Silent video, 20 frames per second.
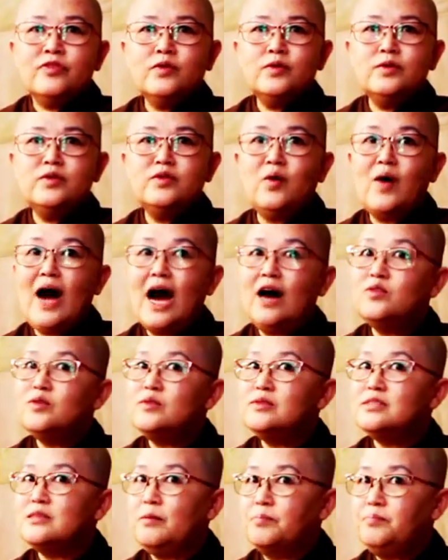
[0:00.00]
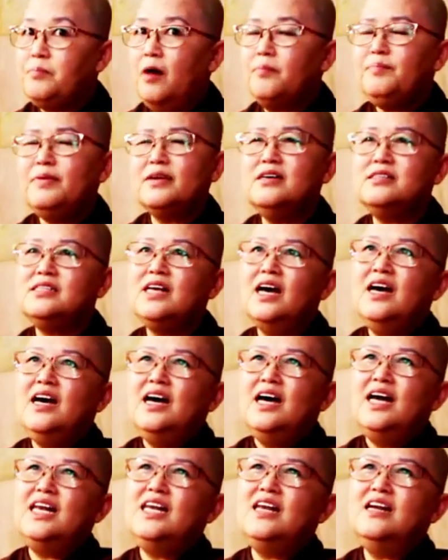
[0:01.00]
to know how to support, because
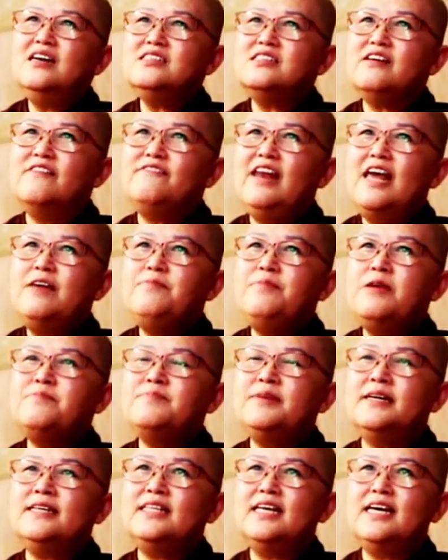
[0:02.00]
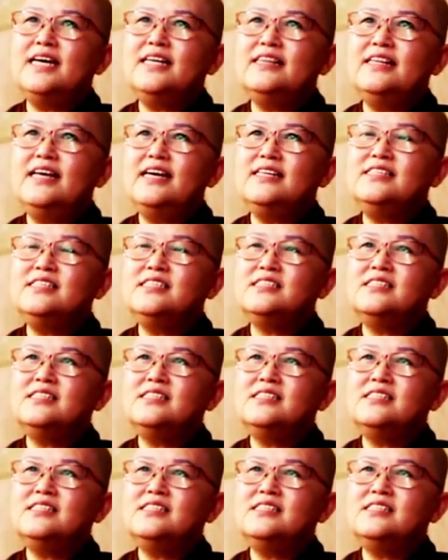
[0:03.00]
a lot of lay people, they